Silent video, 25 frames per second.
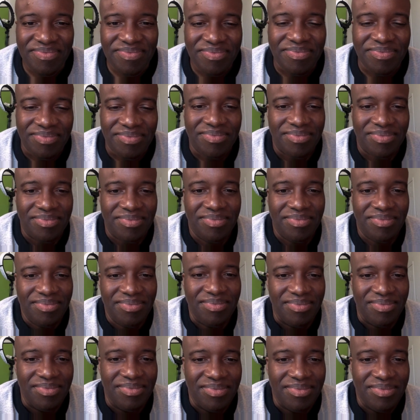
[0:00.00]

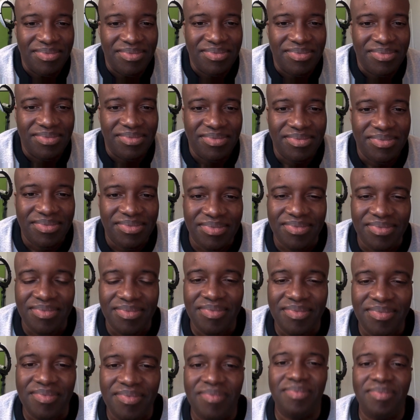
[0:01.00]

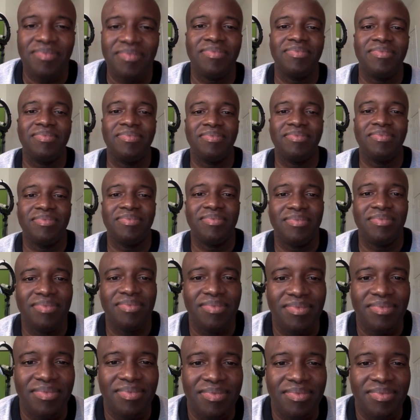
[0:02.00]

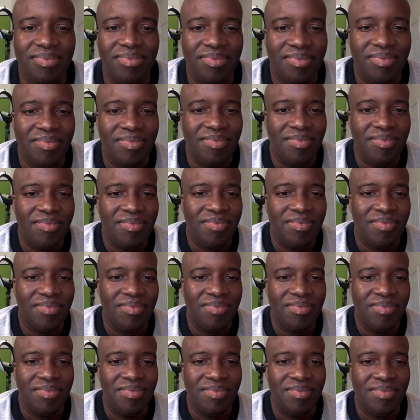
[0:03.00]

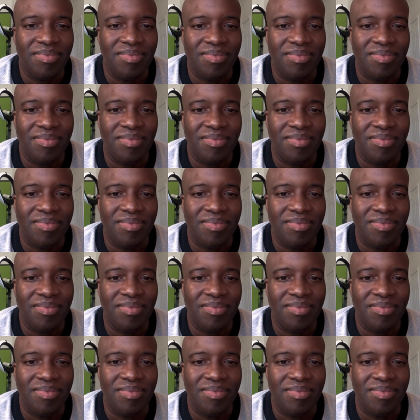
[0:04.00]
The person shown says nothing.